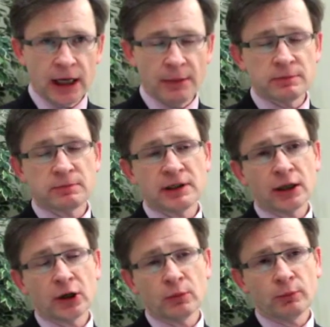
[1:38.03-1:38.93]
A
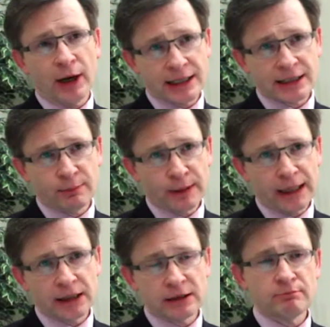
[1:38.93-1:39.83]
silicone breast
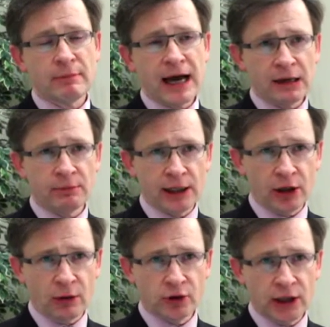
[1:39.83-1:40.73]
implant is a
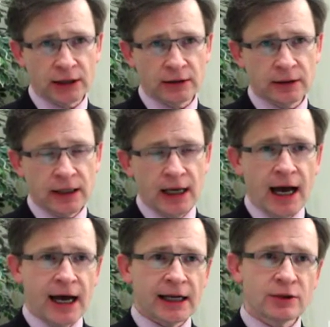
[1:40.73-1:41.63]
man-made object
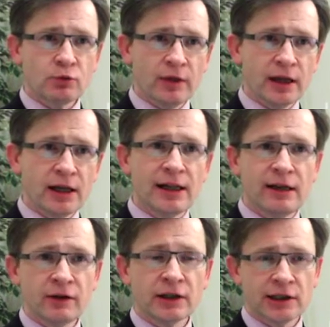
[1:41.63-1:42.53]
and it's within
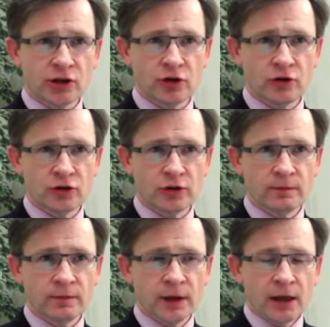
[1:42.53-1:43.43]
living tissues,
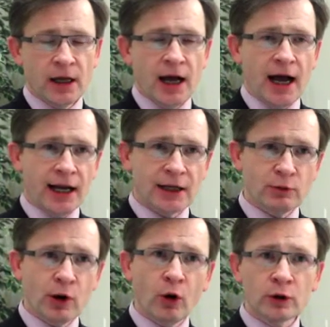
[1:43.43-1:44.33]
and as
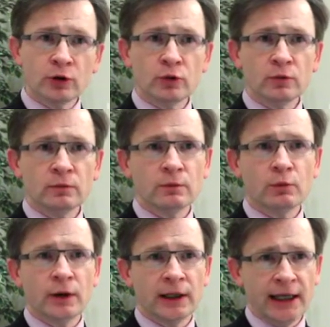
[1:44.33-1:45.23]
we all know,
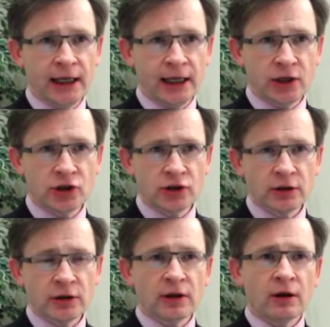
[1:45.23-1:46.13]
we'll age,
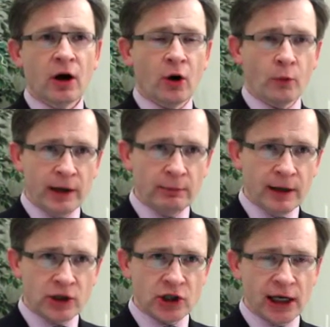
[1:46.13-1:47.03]
our weight
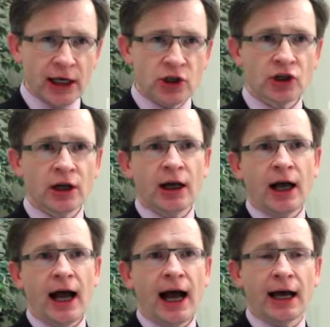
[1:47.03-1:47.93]
may change,
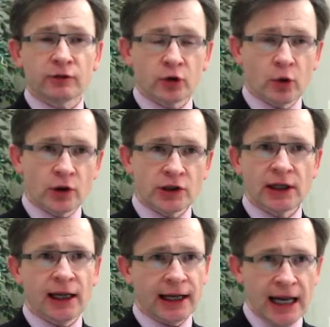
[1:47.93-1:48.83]
and of
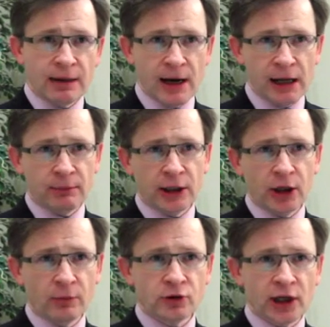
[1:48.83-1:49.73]
course, like any man-made
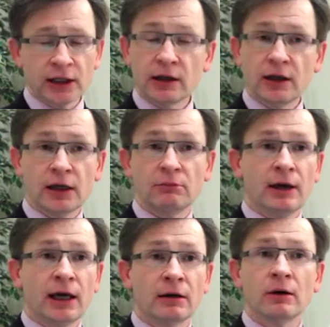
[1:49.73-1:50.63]
object, it
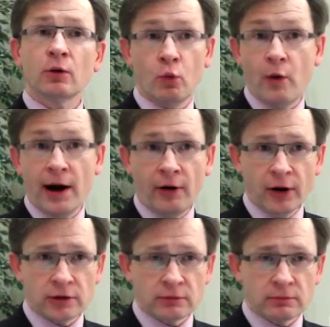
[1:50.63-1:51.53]
may wear out.